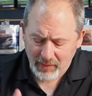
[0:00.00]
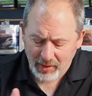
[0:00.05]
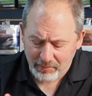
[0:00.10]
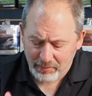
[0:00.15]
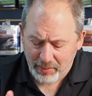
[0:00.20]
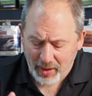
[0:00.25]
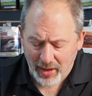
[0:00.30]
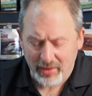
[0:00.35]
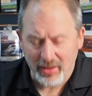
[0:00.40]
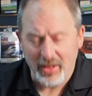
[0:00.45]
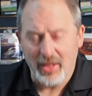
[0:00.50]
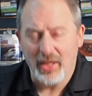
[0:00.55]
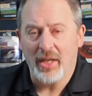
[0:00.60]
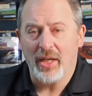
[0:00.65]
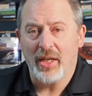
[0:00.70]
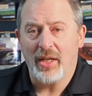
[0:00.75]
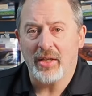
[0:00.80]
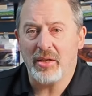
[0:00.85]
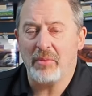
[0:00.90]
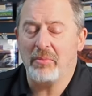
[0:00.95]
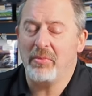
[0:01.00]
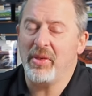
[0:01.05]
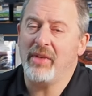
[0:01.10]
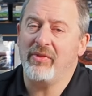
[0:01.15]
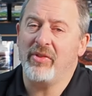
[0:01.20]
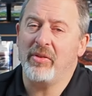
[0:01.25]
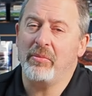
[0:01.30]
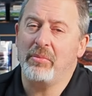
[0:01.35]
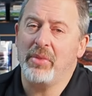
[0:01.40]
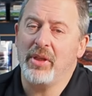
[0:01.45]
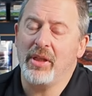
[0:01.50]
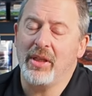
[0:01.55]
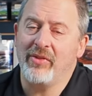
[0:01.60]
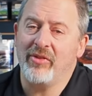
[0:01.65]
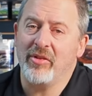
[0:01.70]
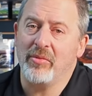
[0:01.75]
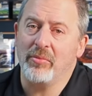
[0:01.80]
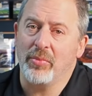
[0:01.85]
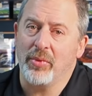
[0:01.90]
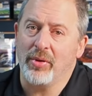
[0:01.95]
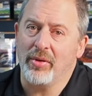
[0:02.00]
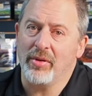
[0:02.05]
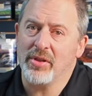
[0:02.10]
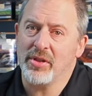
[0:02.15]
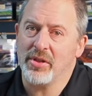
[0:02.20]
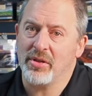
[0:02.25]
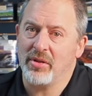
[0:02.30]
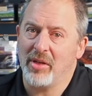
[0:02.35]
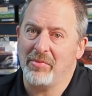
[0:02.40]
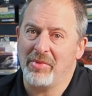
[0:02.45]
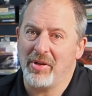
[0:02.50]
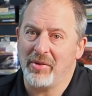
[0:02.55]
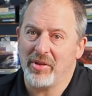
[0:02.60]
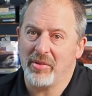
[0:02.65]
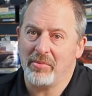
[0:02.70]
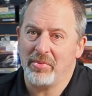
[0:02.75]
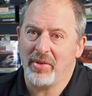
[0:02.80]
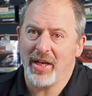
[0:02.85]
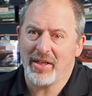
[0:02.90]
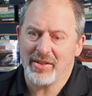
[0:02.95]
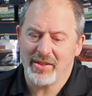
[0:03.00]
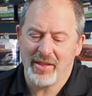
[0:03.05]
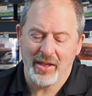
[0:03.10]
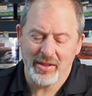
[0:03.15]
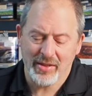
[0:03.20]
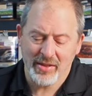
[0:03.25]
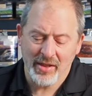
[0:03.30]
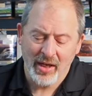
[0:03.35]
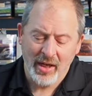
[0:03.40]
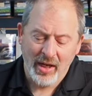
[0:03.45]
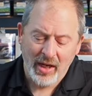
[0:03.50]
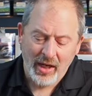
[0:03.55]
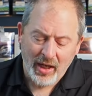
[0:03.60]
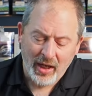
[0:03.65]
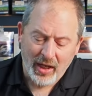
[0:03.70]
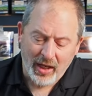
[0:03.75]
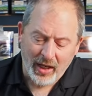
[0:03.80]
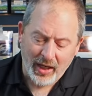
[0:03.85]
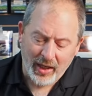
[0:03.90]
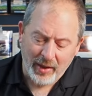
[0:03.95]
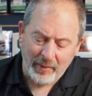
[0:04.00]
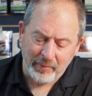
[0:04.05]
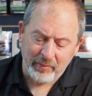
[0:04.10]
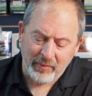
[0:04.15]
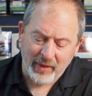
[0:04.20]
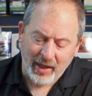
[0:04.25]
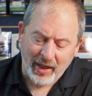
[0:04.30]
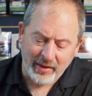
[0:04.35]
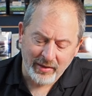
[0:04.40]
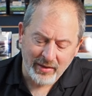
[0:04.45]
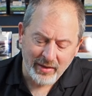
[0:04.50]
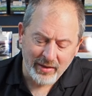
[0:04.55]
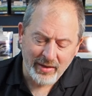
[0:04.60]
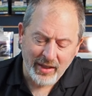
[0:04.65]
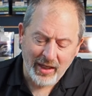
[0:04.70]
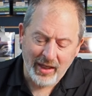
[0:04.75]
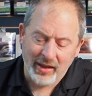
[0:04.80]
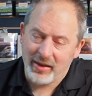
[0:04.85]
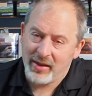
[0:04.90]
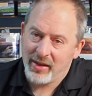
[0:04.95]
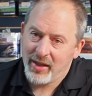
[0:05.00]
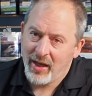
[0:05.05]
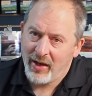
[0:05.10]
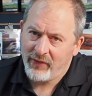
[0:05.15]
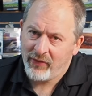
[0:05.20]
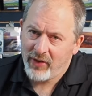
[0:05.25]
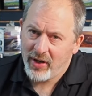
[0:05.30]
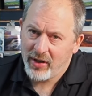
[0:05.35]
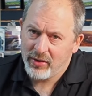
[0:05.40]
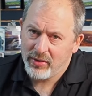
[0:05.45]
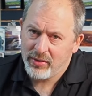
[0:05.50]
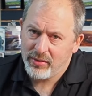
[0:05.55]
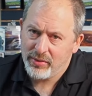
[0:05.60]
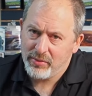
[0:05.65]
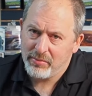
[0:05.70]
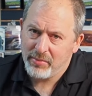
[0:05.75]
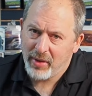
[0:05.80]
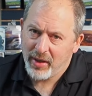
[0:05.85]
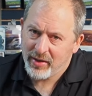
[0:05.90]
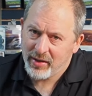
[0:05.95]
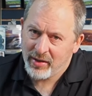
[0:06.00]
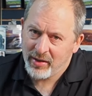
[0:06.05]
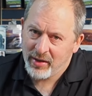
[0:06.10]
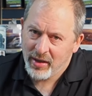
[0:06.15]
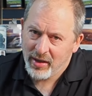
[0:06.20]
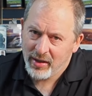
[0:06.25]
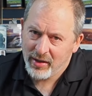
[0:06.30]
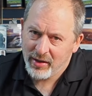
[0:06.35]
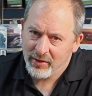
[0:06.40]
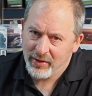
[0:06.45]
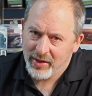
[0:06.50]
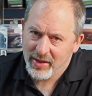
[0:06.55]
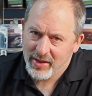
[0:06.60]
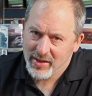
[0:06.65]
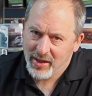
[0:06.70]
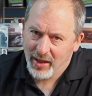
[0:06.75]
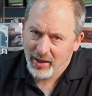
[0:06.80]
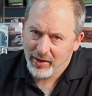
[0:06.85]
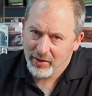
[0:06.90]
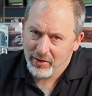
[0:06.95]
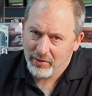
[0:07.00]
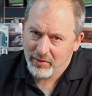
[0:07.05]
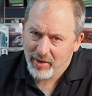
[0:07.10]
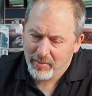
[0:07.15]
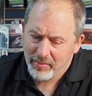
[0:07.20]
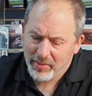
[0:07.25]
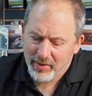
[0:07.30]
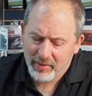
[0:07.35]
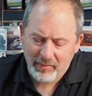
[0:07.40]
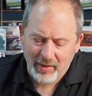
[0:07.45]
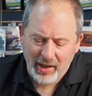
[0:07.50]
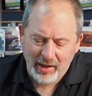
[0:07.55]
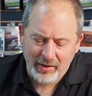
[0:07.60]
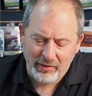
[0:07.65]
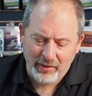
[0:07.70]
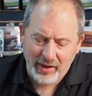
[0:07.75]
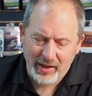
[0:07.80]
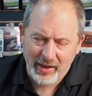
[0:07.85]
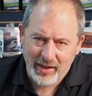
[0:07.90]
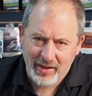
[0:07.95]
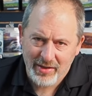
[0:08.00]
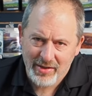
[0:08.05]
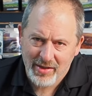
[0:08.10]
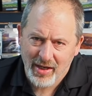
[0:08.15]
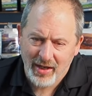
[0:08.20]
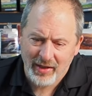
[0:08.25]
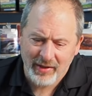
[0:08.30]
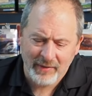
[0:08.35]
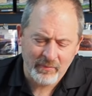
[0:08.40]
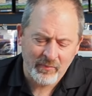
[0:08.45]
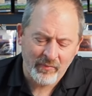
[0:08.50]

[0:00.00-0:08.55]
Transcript: But to even be even more sure about the process, uh, I did take the FN2 button here inside the grip on the right hand side,